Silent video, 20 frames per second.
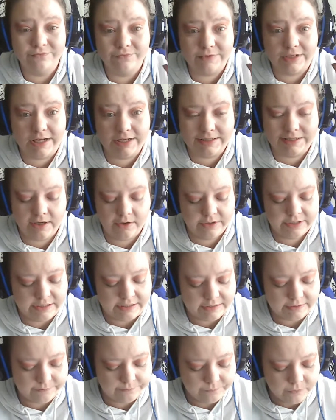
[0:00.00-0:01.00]
That's how it
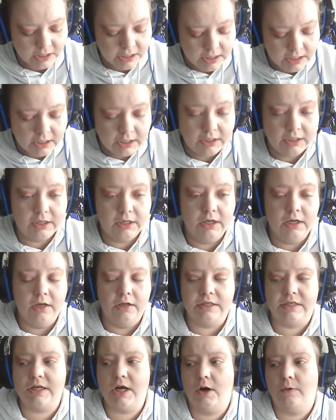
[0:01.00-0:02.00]
is.
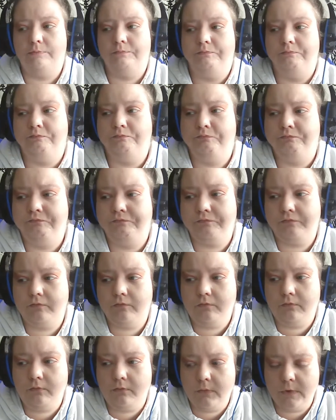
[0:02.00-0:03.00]
So
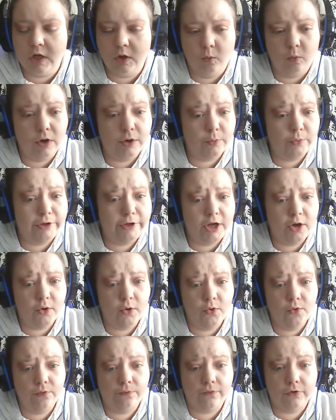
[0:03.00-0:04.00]
when we
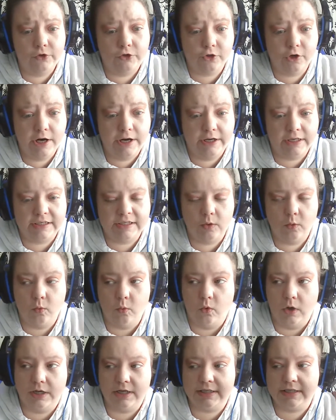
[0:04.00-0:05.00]
go for drinks,
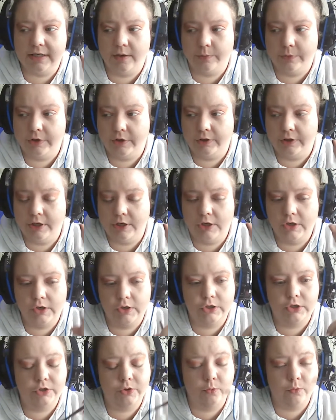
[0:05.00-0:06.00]
what is something that you
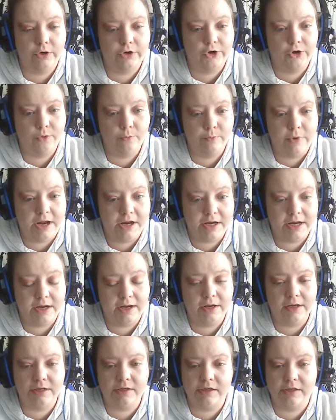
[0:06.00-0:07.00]
can do when you're
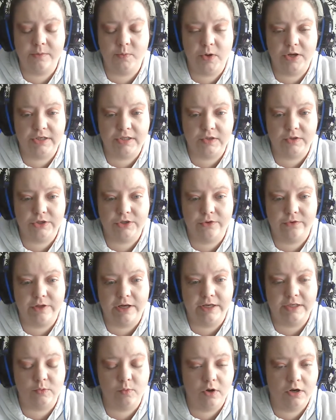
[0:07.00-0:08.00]
making it? It depends on two
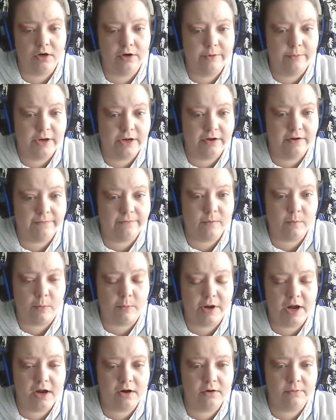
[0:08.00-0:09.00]
things. One, are you making it from a
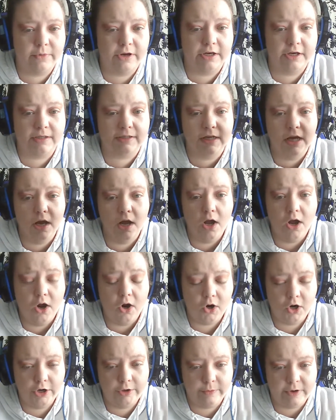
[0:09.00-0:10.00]
powder mix,
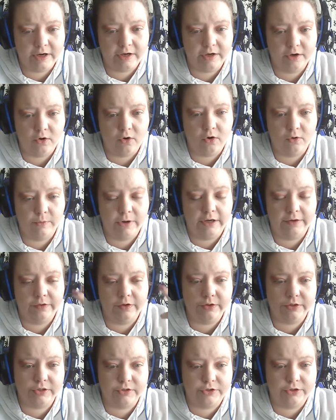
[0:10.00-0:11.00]
or are you making a homemade?
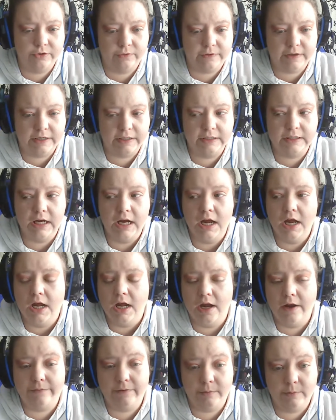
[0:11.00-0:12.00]
Those are two things.
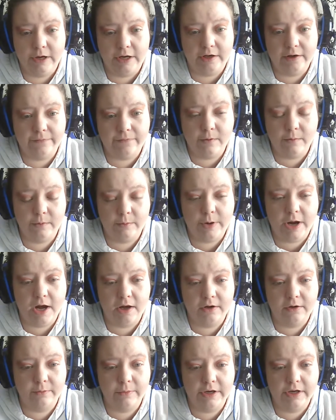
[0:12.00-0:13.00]
If you're making it from a
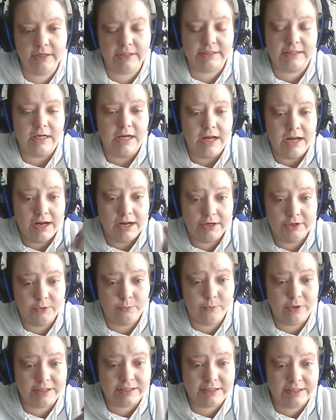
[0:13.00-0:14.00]
powder mix and you're
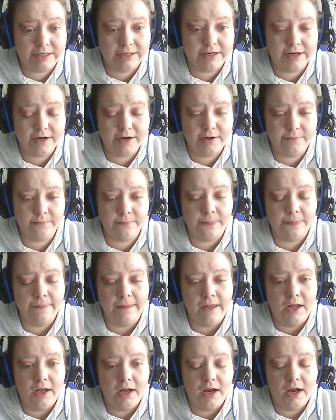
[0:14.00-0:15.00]
mixing it up,
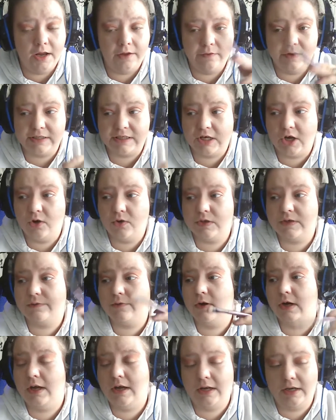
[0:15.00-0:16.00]
and this goes
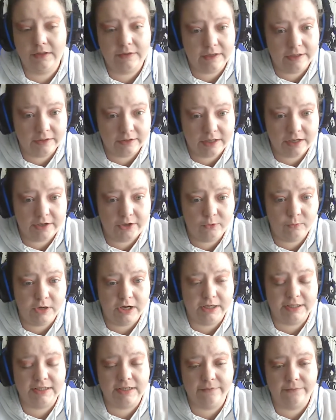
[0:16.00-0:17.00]
for anything that you
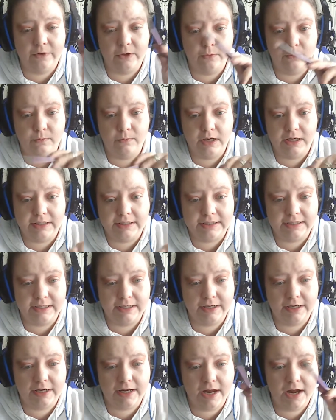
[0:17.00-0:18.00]
mix. If you mix
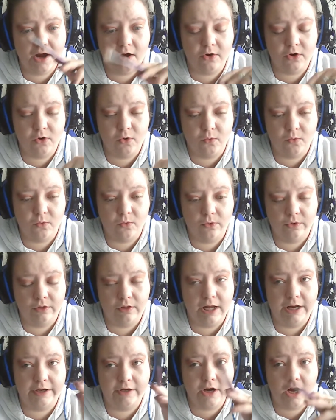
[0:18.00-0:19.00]
it counter,
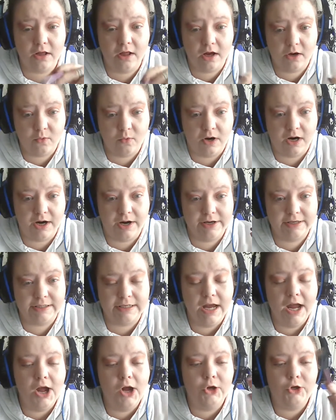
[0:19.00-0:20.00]
like clockwise,
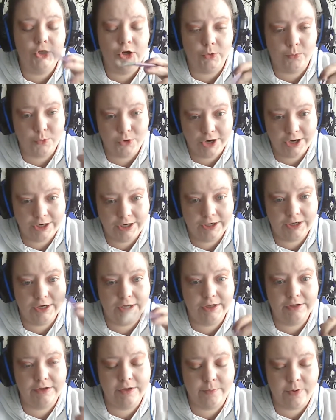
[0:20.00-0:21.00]
you're bringing
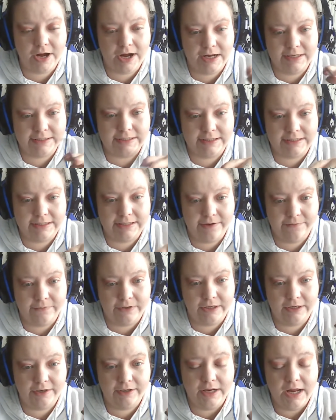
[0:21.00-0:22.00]
in the
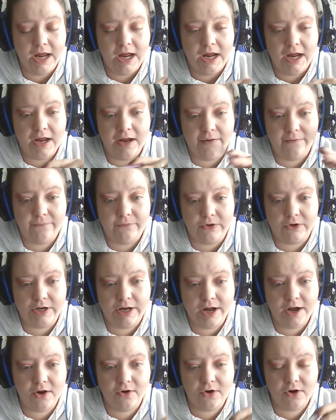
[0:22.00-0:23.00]
positivity. If you're
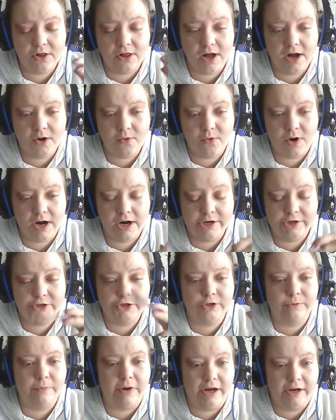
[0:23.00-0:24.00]
counterclockwise,
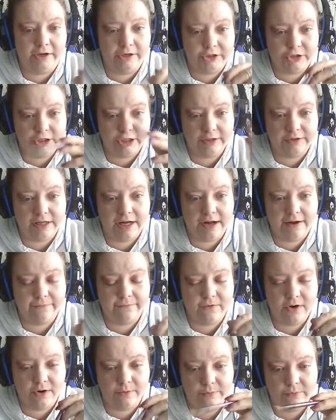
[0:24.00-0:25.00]
you're banishing that
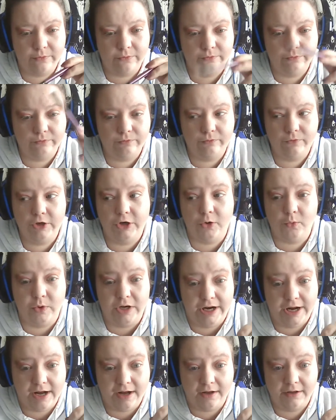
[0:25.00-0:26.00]
from your
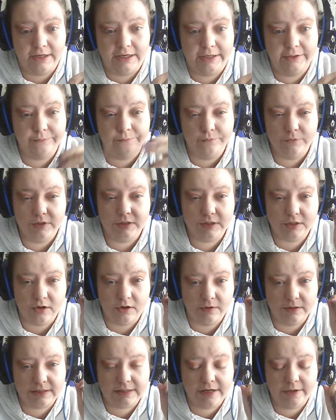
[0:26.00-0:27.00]
reality. So
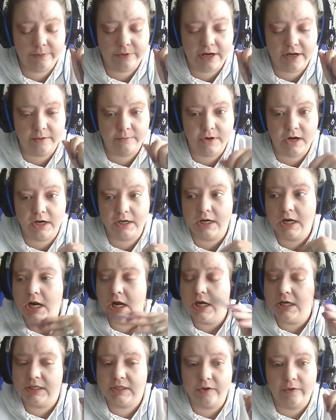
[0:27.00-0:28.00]
always keep that in mind.
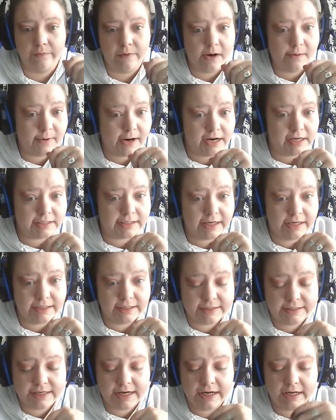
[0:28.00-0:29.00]
So if everybody's getting
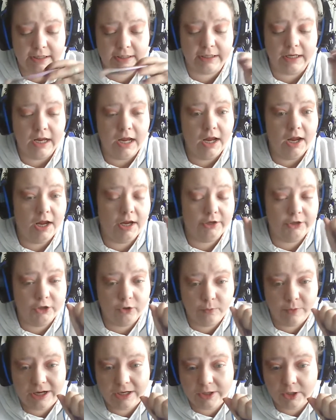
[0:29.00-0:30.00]
sick and you're
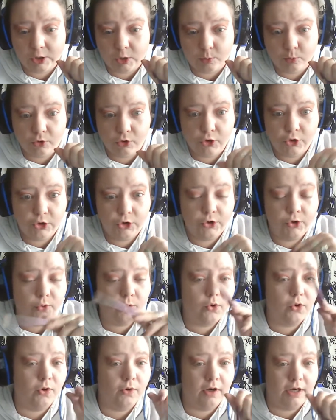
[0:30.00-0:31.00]
making a brew
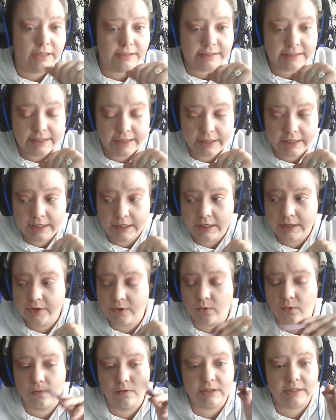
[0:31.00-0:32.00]
or a tea
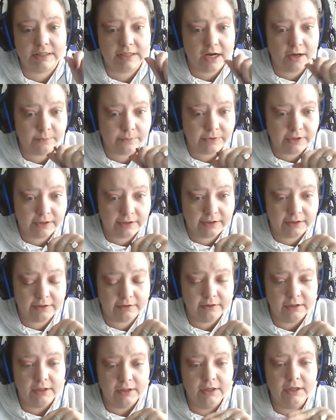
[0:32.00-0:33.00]
or
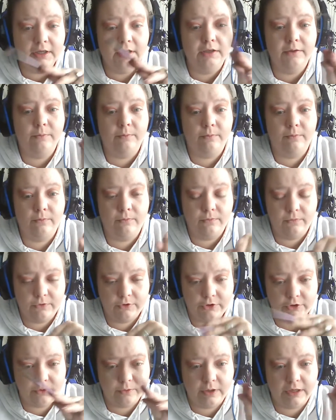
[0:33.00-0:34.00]
something,
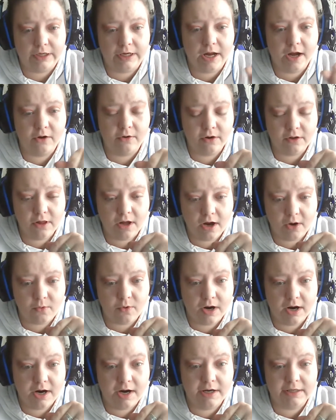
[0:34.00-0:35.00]
do it
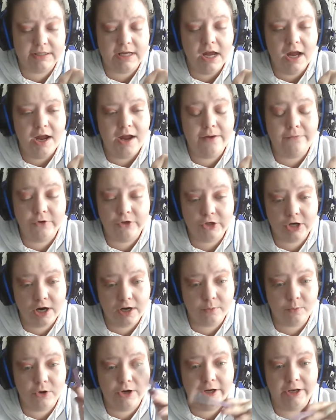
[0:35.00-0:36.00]
counterclockwise. If you're trying
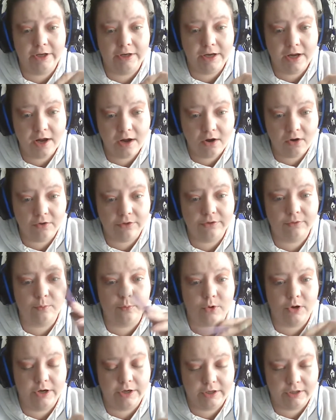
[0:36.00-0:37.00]
to bring in health,
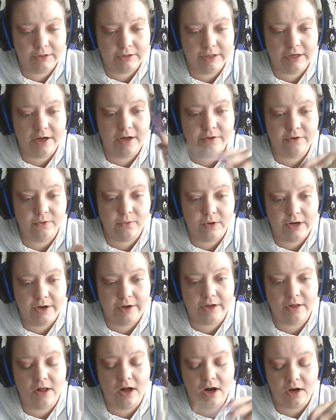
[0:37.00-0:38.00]
bring it the other way,
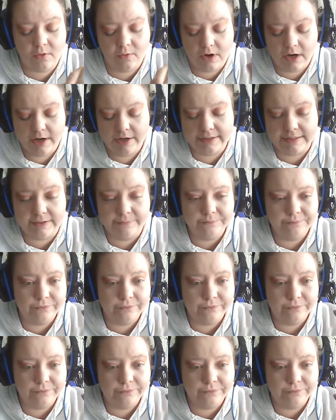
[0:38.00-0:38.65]
clockwise.